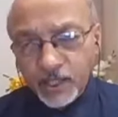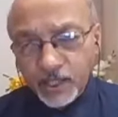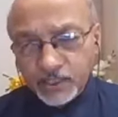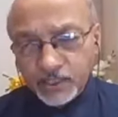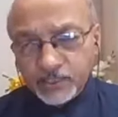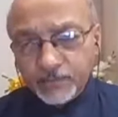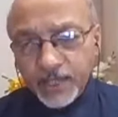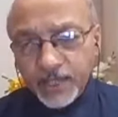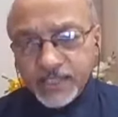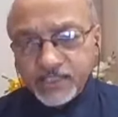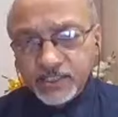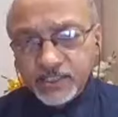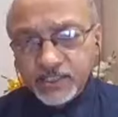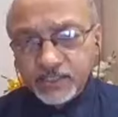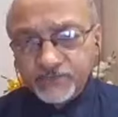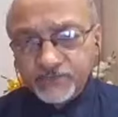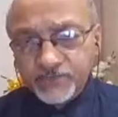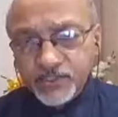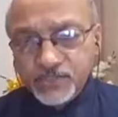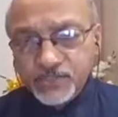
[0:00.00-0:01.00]
The basic
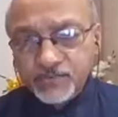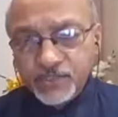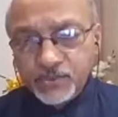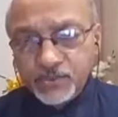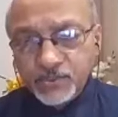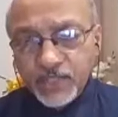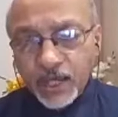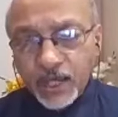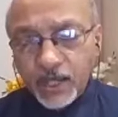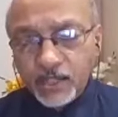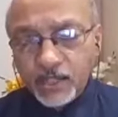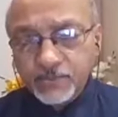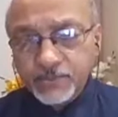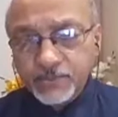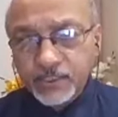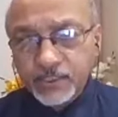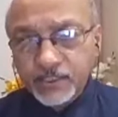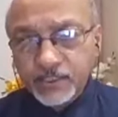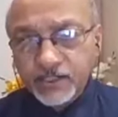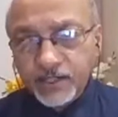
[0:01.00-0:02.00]
difference between the
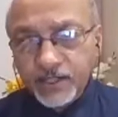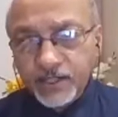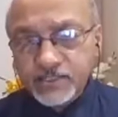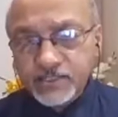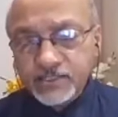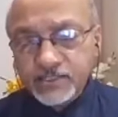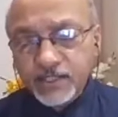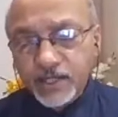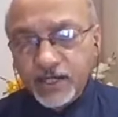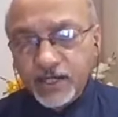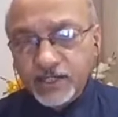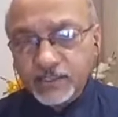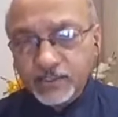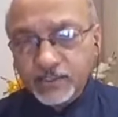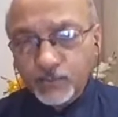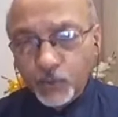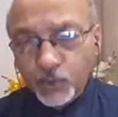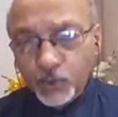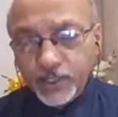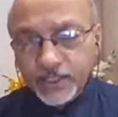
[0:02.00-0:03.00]
Ayurvedic drugs and the
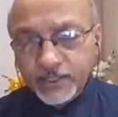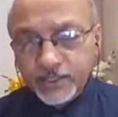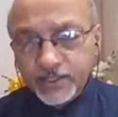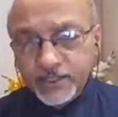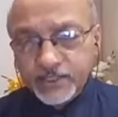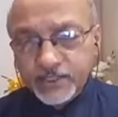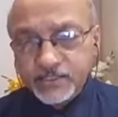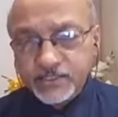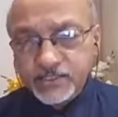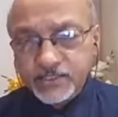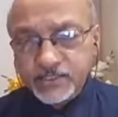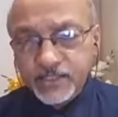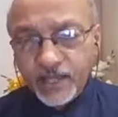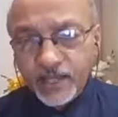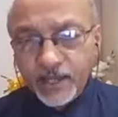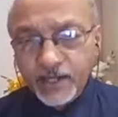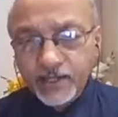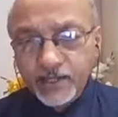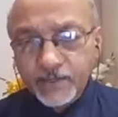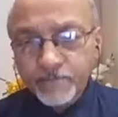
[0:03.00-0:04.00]
modern drugs is
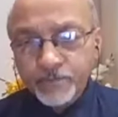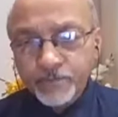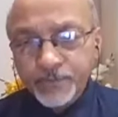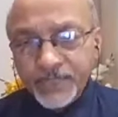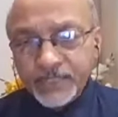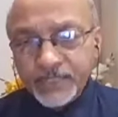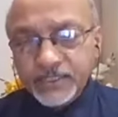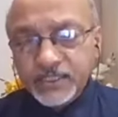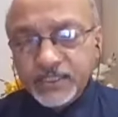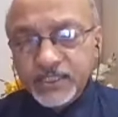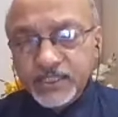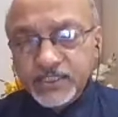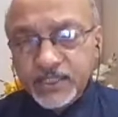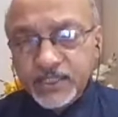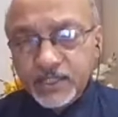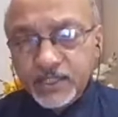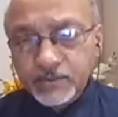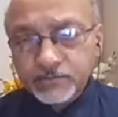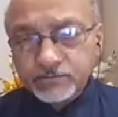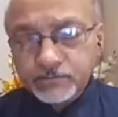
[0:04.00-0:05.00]
that these
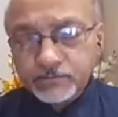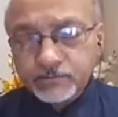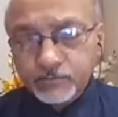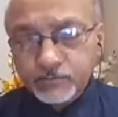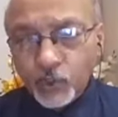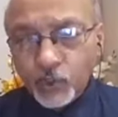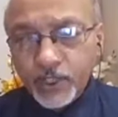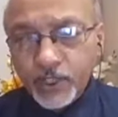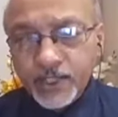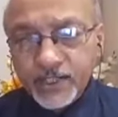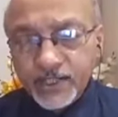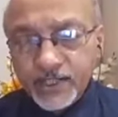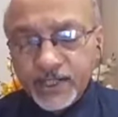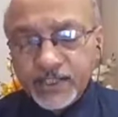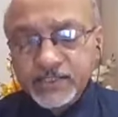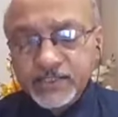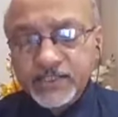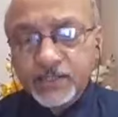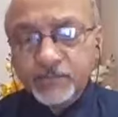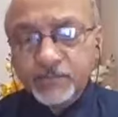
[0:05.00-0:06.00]
are modern
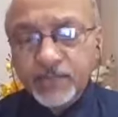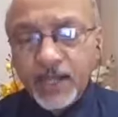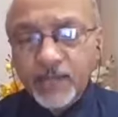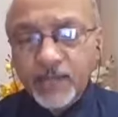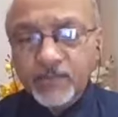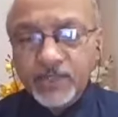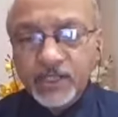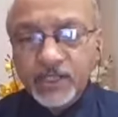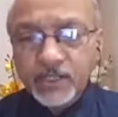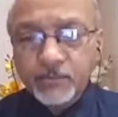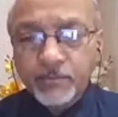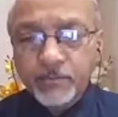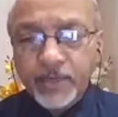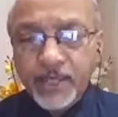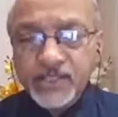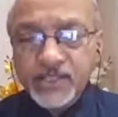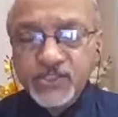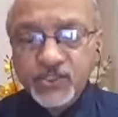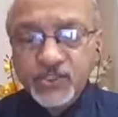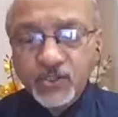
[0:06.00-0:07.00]
drugs are primarily
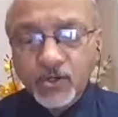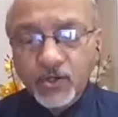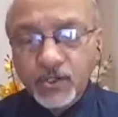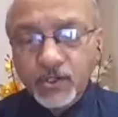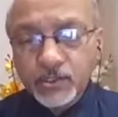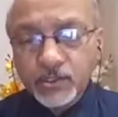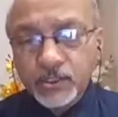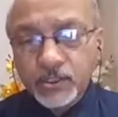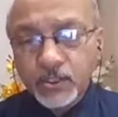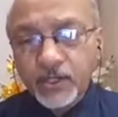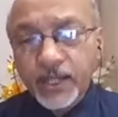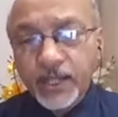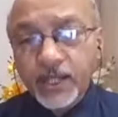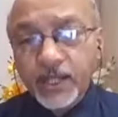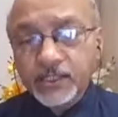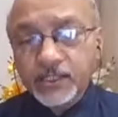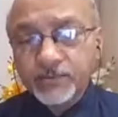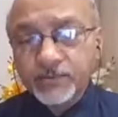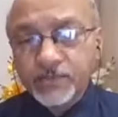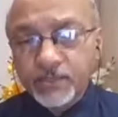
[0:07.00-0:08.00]
based on the
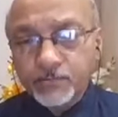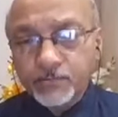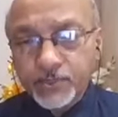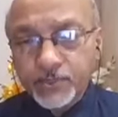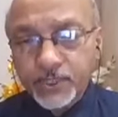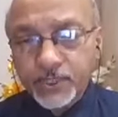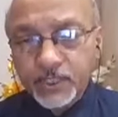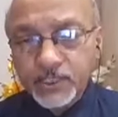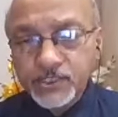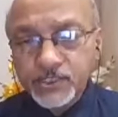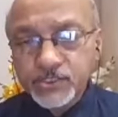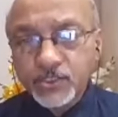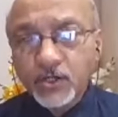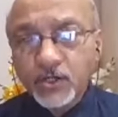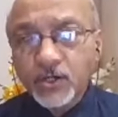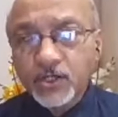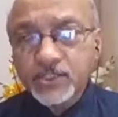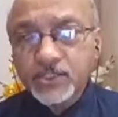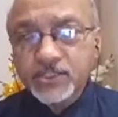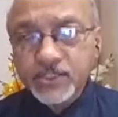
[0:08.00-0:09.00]
active components,
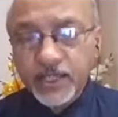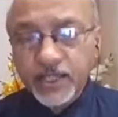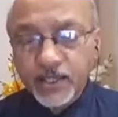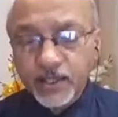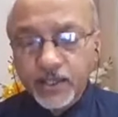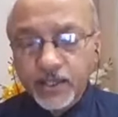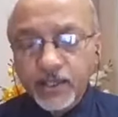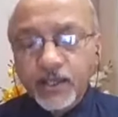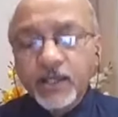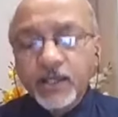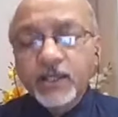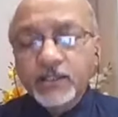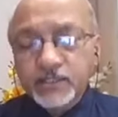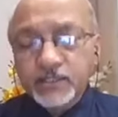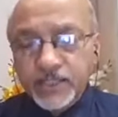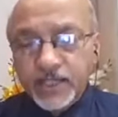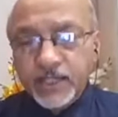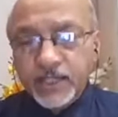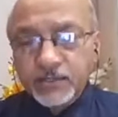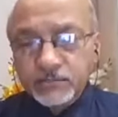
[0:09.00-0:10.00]
or say
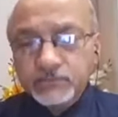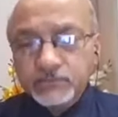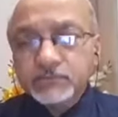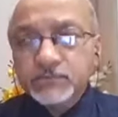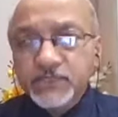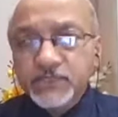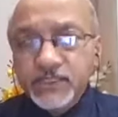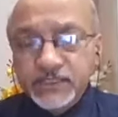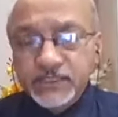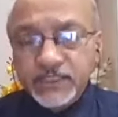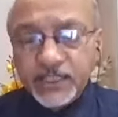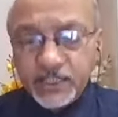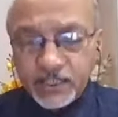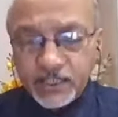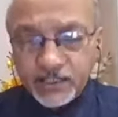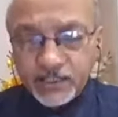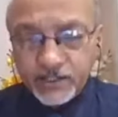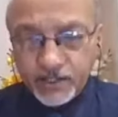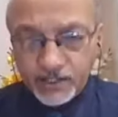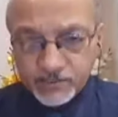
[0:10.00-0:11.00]
they are
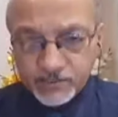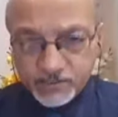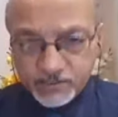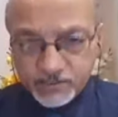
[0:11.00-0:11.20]
synthetic drugs.